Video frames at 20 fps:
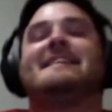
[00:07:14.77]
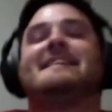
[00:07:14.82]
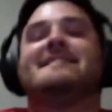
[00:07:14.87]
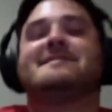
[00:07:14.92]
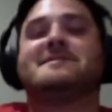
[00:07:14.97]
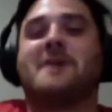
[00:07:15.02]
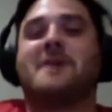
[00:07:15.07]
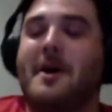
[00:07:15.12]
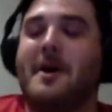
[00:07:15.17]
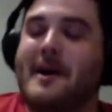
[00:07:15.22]

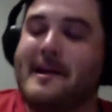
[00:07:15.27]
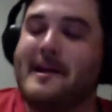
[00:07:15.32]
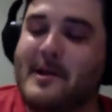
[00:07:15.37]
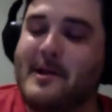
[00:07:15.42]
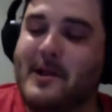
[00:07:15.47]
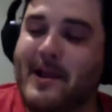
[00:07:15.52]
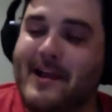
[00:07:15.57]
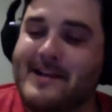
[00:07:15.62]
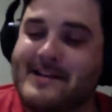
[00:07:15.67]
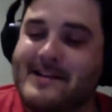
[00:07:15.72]
Sorry,
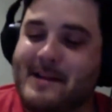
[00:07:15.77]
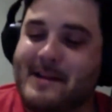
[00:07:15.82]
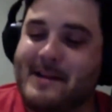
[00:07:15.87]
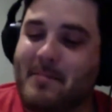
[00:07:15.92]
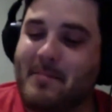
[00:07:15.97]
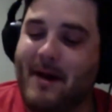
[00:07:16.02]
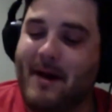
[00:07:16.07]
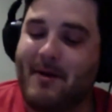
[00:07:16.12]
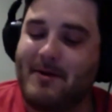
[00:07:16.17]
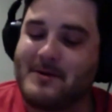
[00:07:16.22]
the
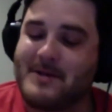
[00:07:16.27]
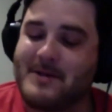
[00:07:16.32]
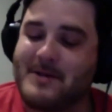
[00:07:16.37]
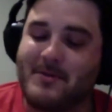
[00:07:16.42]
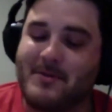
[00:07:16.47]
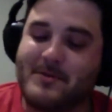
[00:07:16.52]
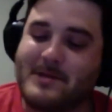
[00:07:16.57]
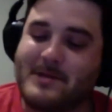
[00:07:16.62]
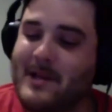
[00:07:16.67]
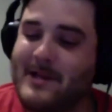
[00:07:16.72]
power's
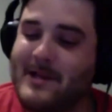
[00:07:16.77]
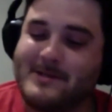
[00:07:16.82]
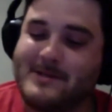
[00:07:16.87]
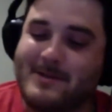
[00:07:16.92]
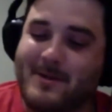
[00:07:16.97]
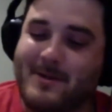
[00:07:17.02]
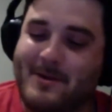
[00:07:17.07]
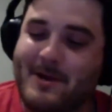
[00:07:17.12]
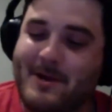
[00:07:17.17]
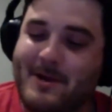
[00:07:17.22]
out. Lights
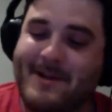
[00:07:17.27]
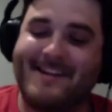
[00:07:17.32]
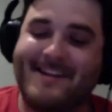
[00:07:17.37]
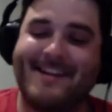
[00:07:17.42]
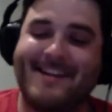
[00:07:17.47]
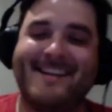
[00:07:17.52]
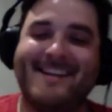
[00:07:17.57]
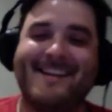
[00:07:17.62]
aren't on.